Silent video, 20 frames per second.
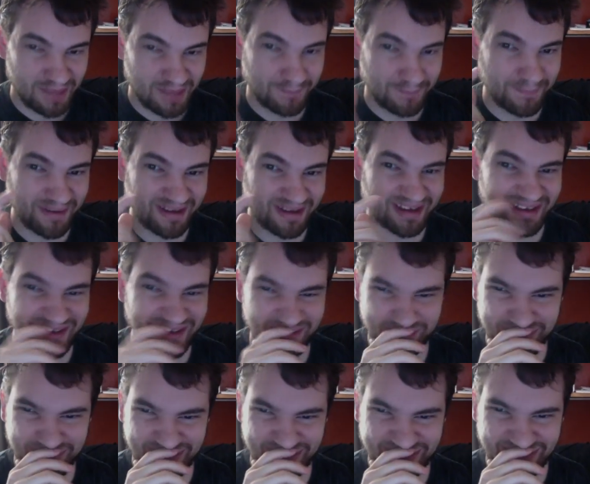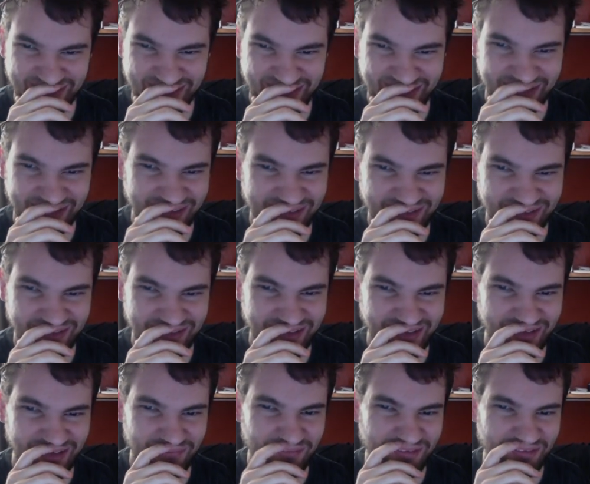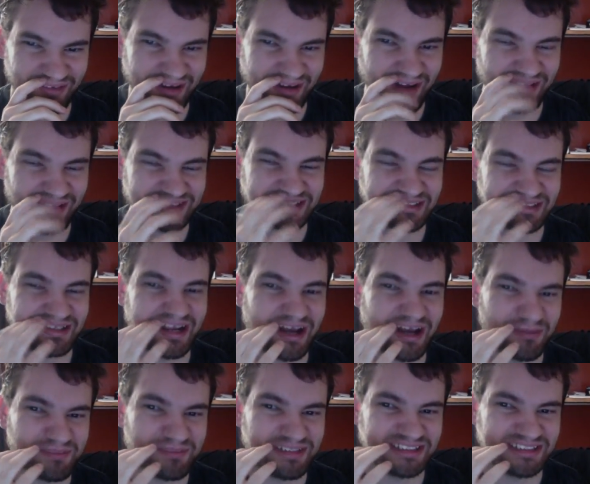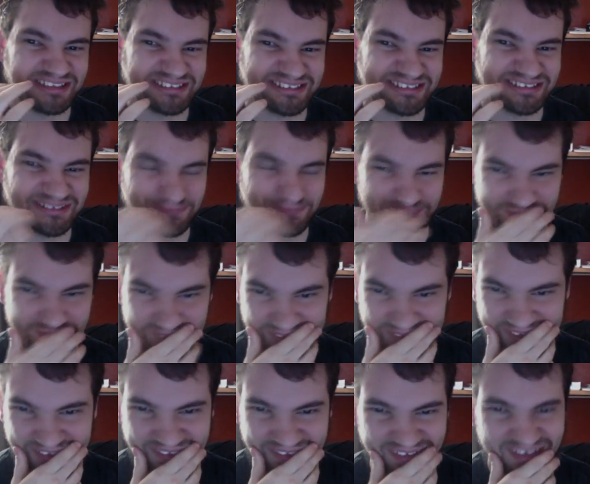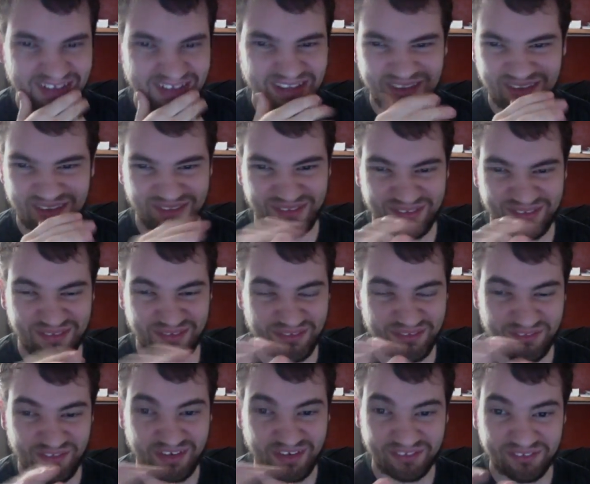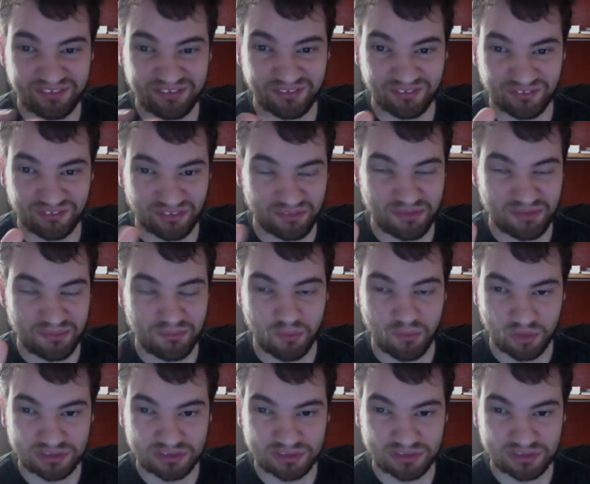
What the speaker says: But I kind of wonder how many, like, the fact that there's going to be more